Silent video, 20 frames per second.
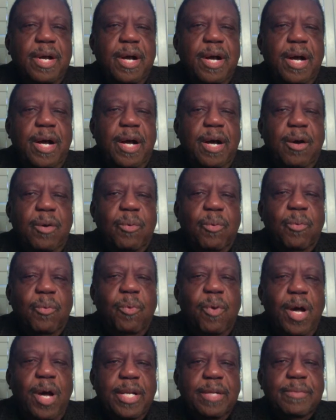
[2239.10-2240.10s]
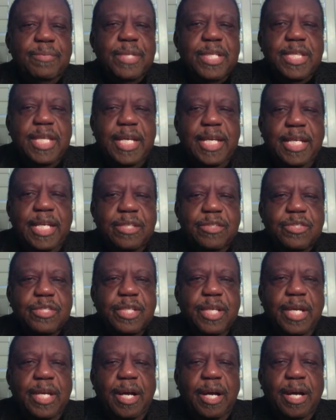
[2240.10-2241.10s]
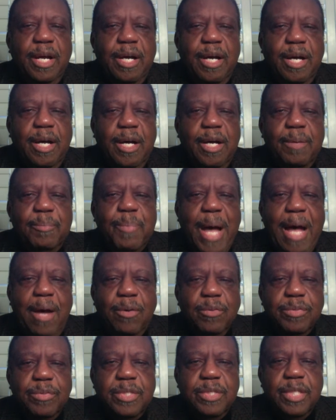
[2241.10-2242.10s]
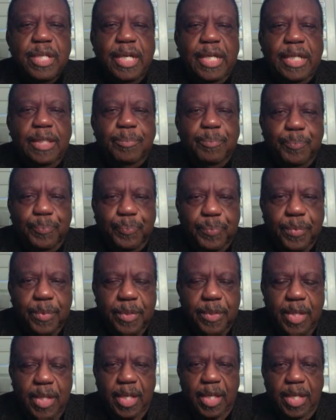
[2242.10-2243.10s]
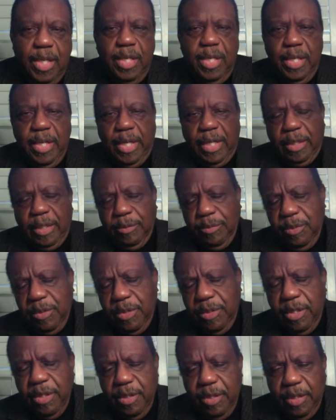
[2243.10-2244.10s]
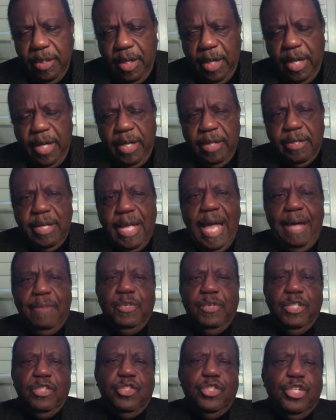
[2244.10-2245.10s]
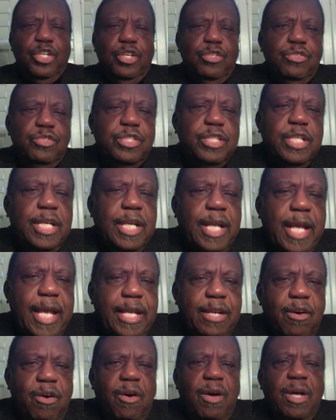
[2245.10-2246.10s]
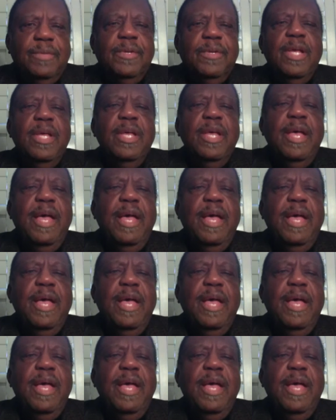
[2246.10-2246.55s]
Uh, one of the things uh, uh about um, the, uh, the uh, Catholic Church late on,